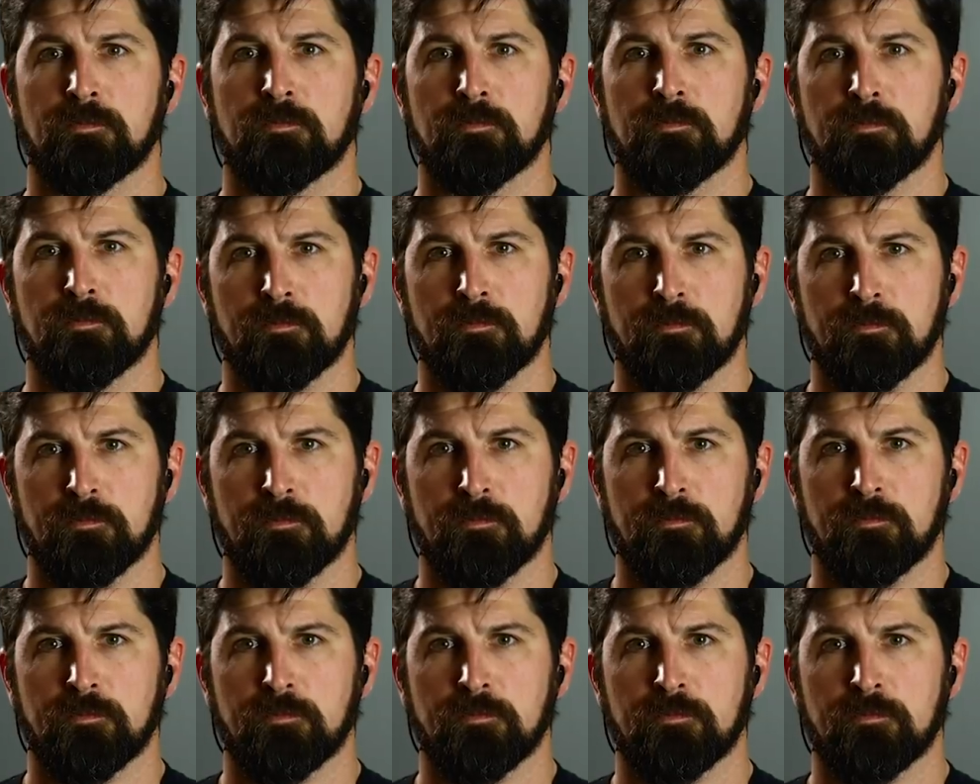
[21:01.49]

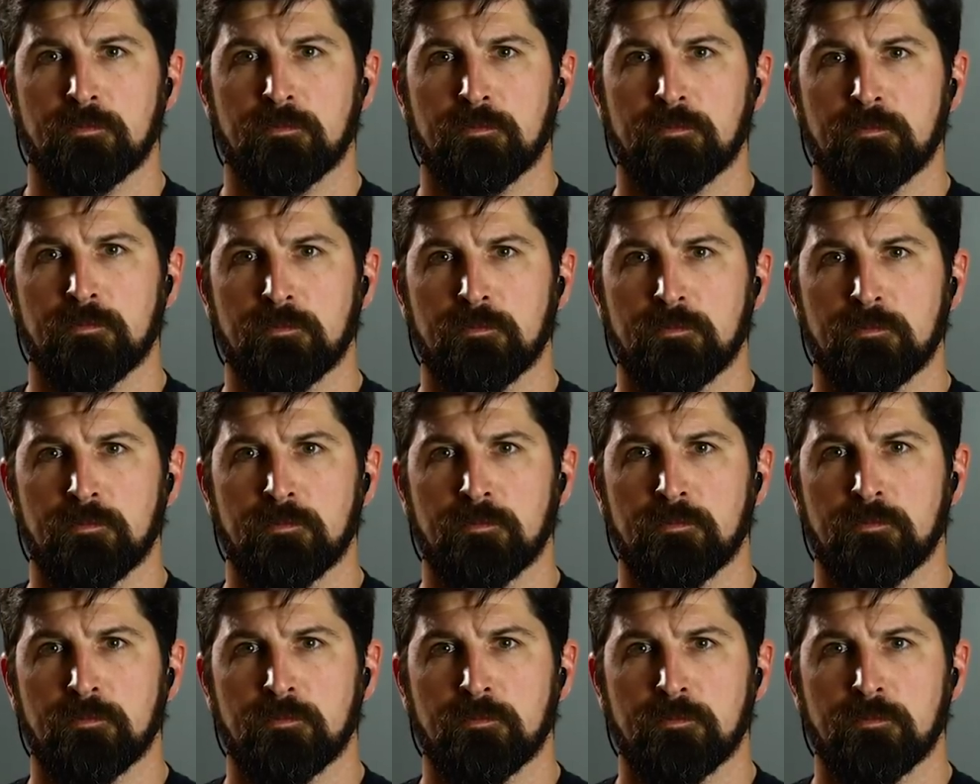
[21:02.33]

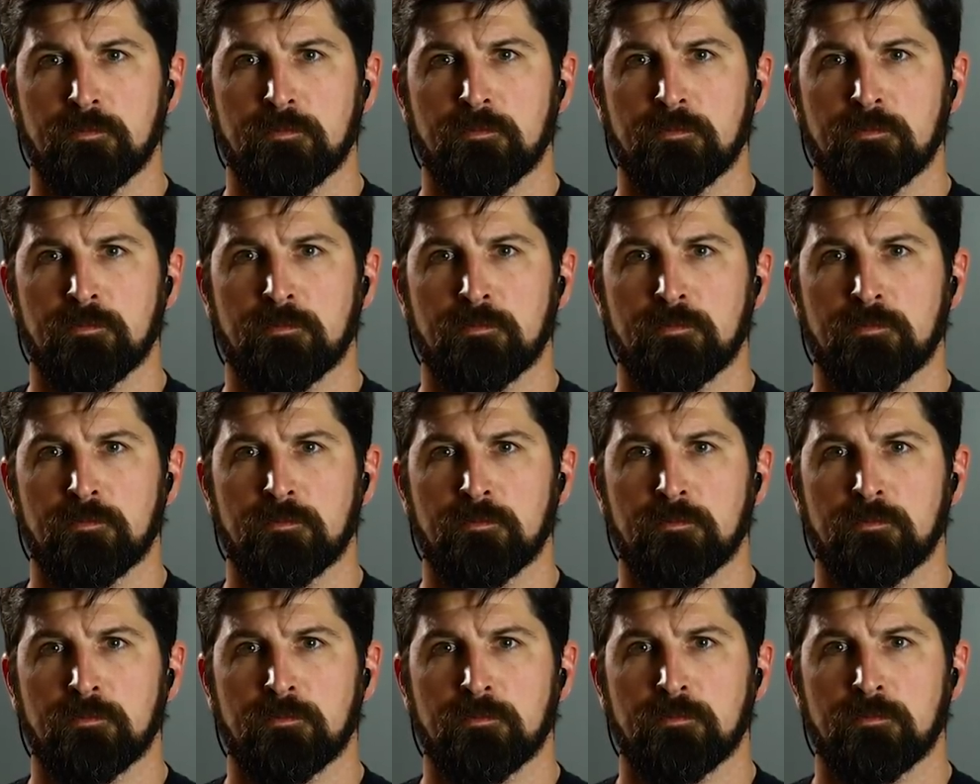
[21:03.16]

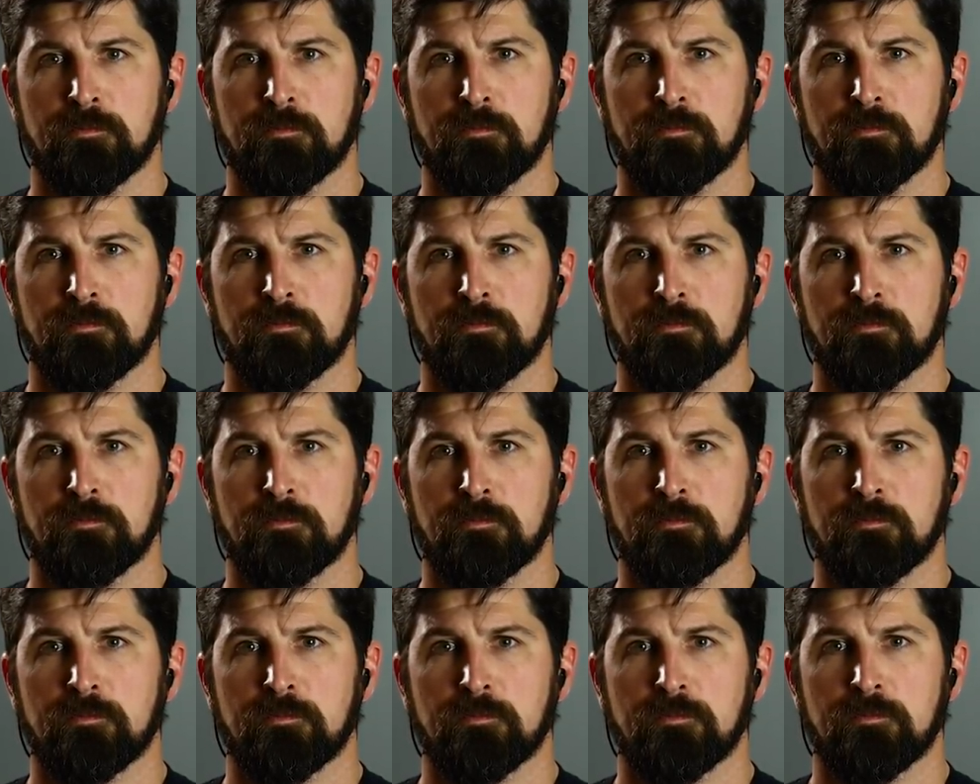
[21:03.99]

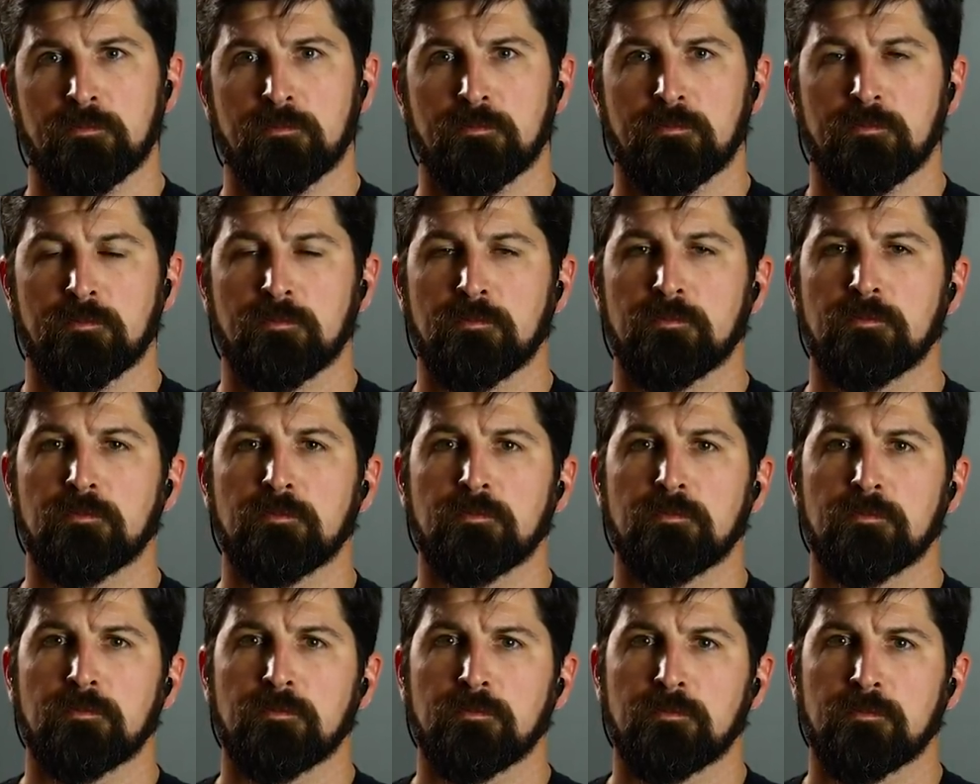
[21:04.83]

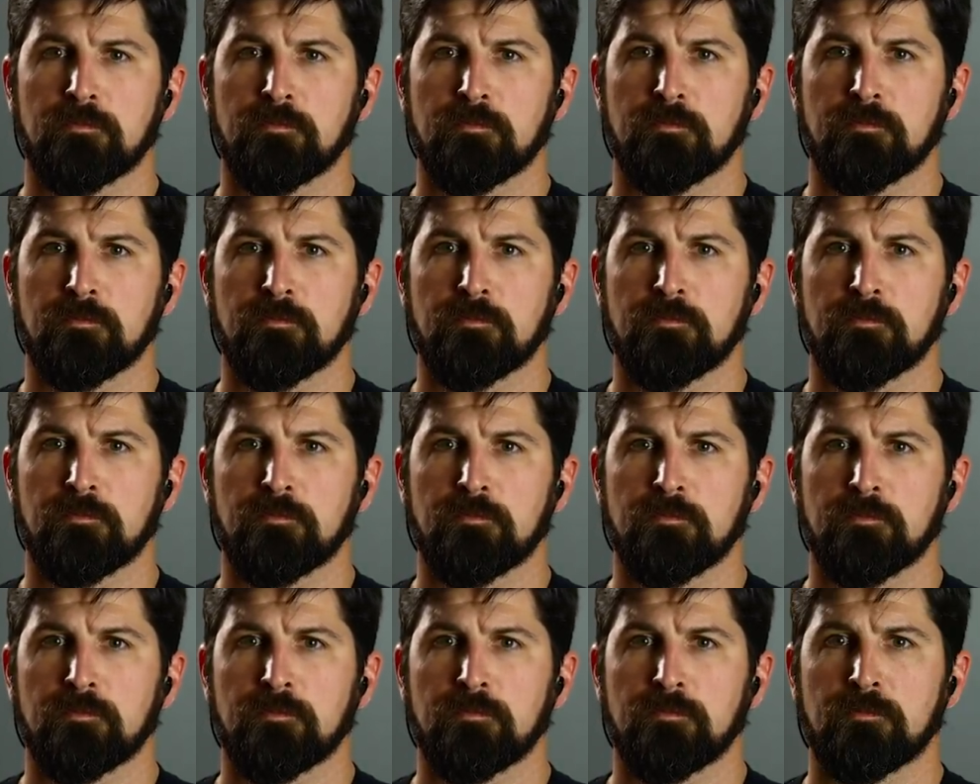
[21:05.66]

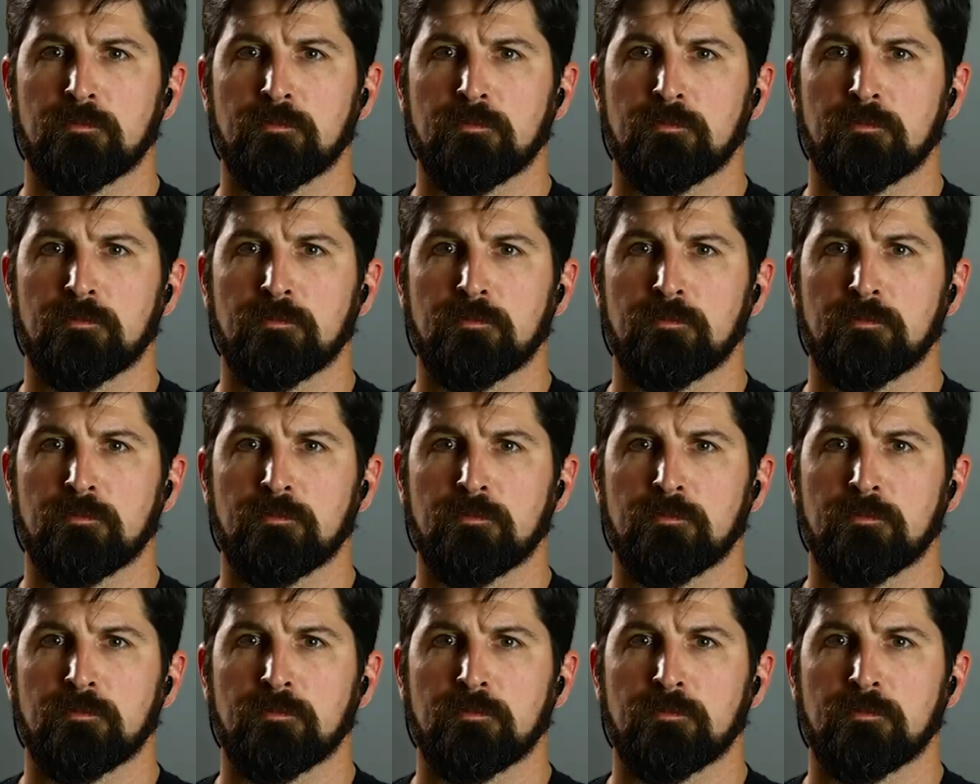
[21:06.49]
This person isn't speaking.